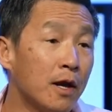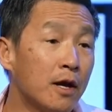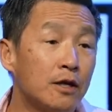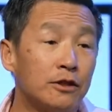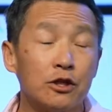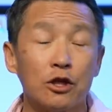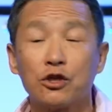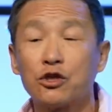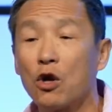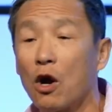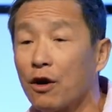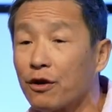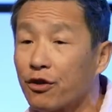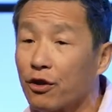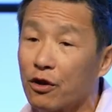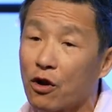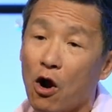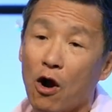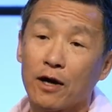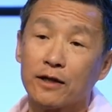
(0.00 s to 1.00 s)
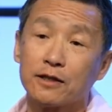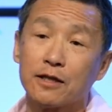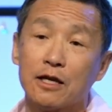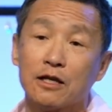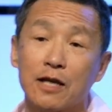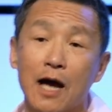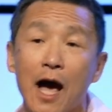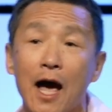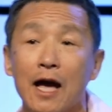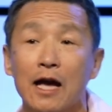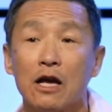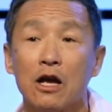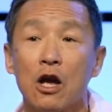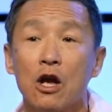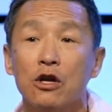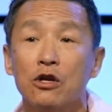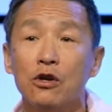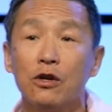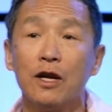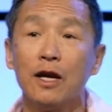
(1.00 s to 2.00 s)
So Jonathan Haidt says, hey,
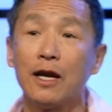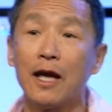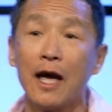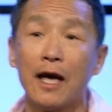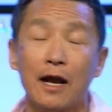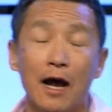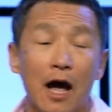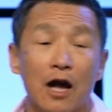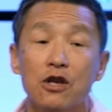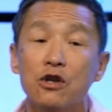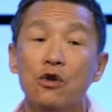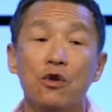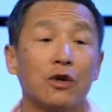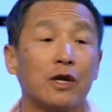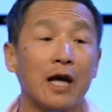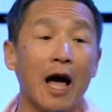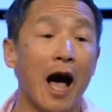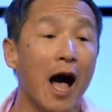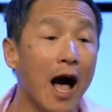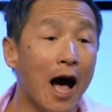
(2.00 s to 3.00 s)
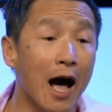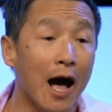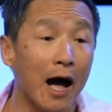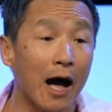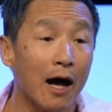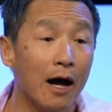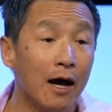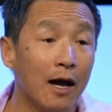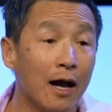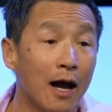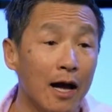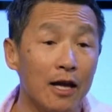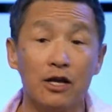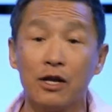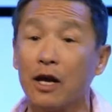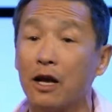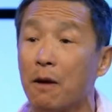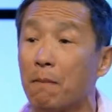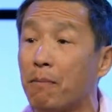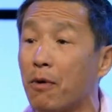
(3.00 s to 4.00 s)
you can get a new car and you
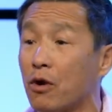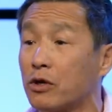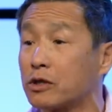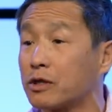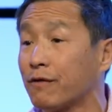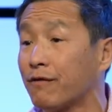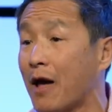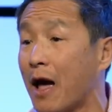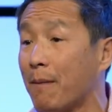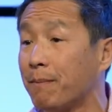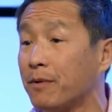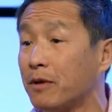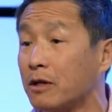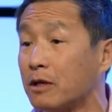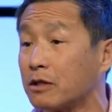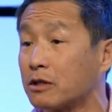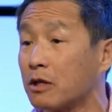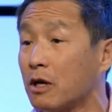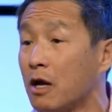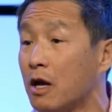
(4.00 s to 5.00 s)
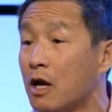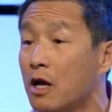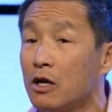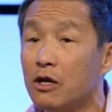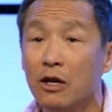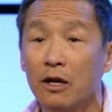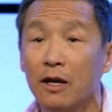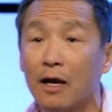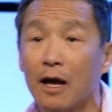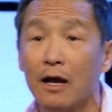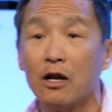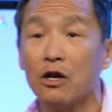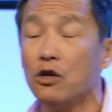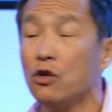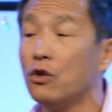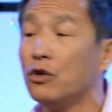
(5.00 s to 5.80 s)
get a burst of happiness. You can get a new